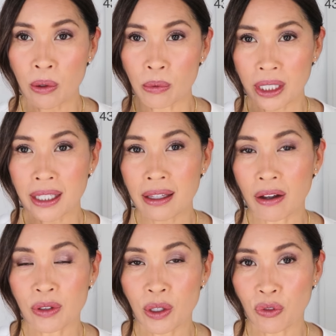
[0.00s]
Really
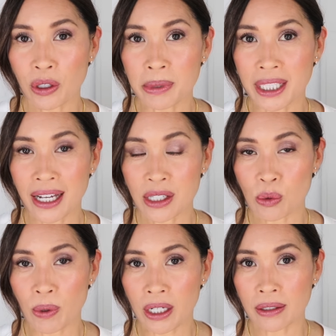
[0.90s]
lovely formula
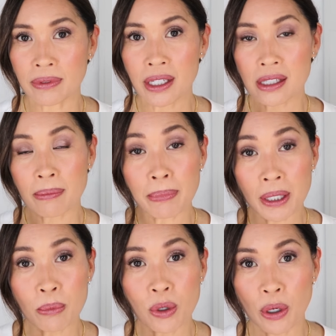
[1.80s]
as well. It's a
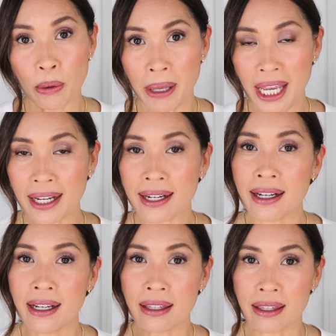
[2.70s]
bit more opaque
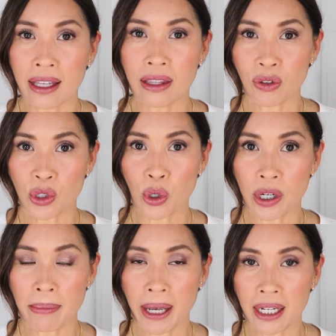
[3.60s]
than the
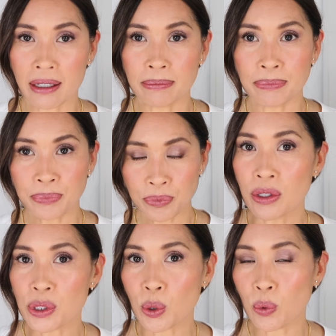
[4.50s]
Victoria Beckham.
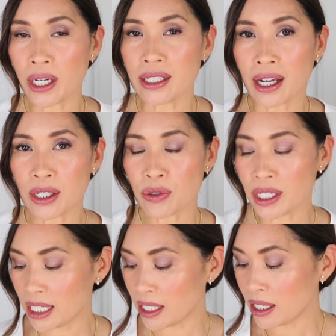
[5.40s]
Also quite
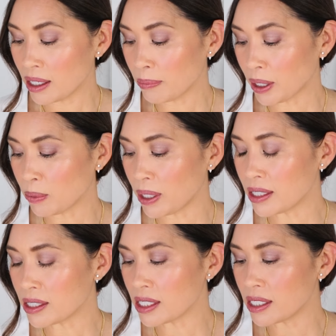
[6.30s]
hydrating. By the way,
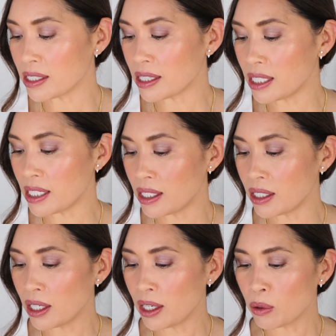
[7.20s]
this is
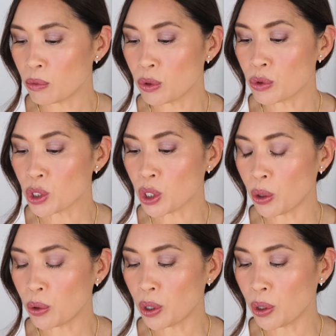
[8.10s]
the Rouge
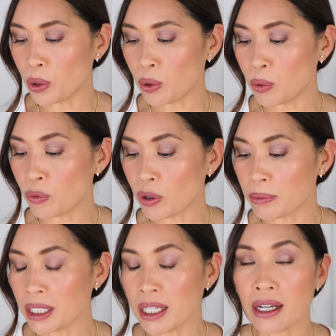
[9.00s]
Coco
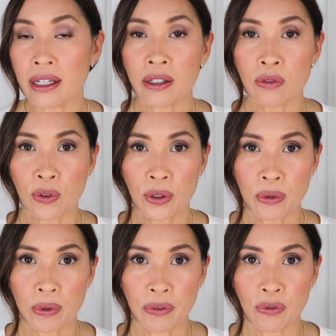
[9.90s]
formula
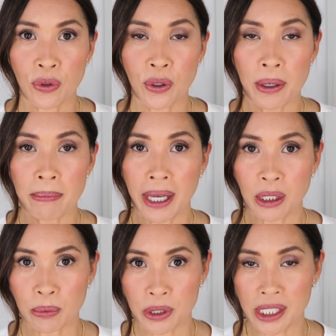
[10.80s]
434
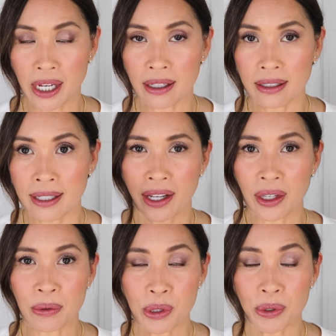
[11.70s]
Mademoiselle. I
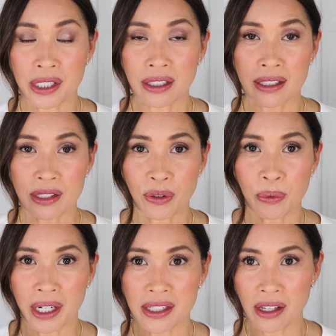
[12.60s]
thought it was going to look different
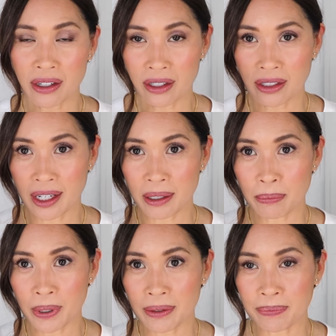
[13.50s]
saw it online,
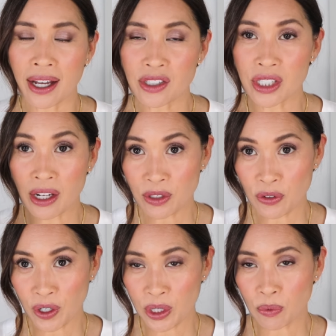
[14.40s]
but I just have to
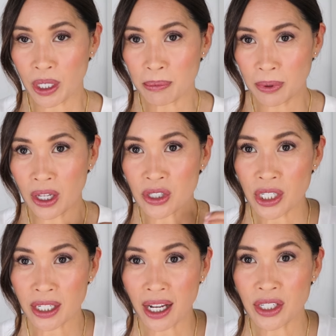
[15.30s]
find the right
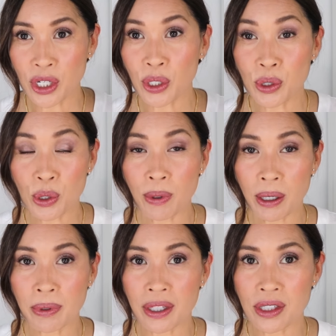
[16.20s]
blush and eyeshadow to
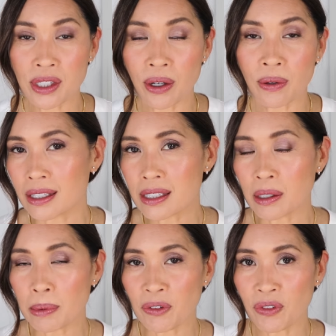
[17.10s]
wear with this though. It's a
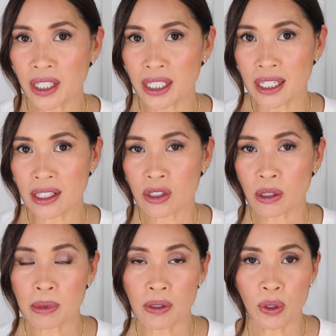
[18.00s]
little bit finicky in
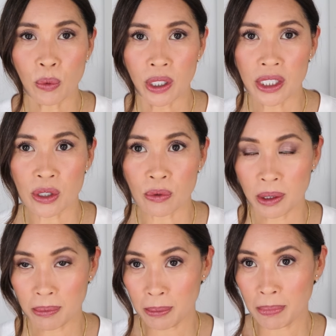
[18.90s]
terms of it wanting to
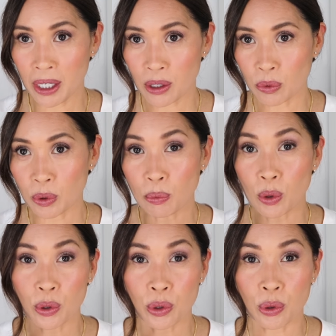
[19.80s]
really be paired with
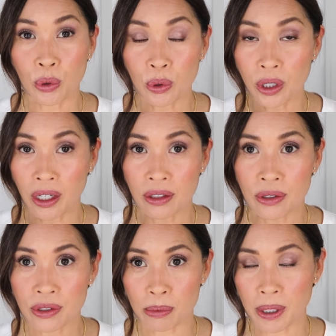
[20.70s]
more cool
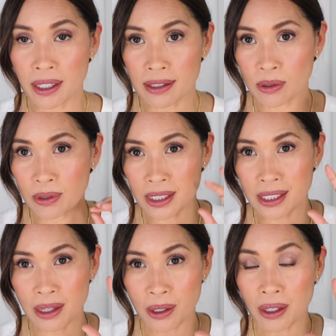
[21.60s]
colors because you can
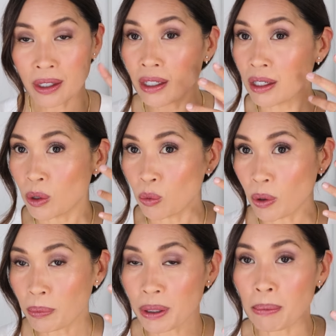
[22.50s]
see the
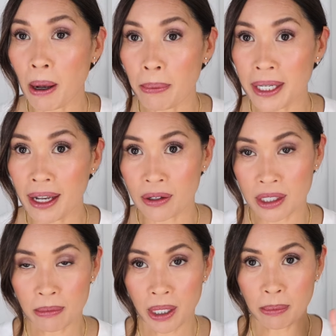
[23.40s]
warmth popping out
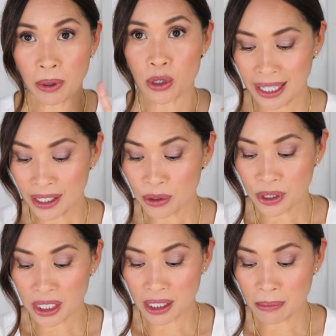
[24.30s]
in my blush. I don't
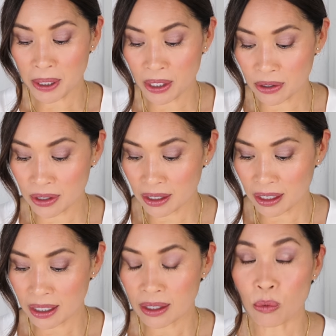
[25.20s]
think it appeared
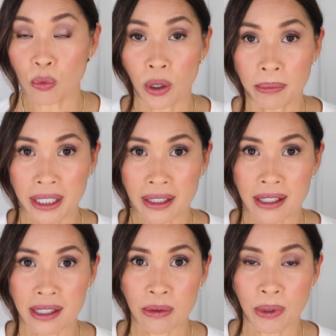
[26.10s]
warm like
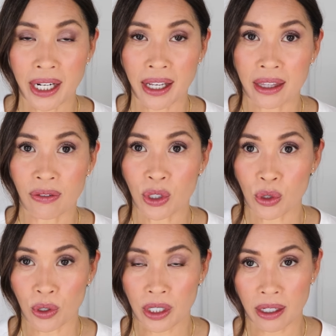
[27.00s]
this when I had the
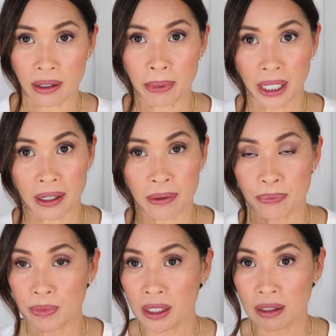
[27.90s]
Victoria
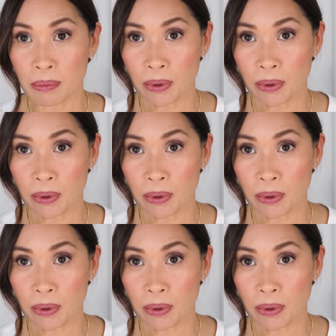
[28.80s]
Beckham lip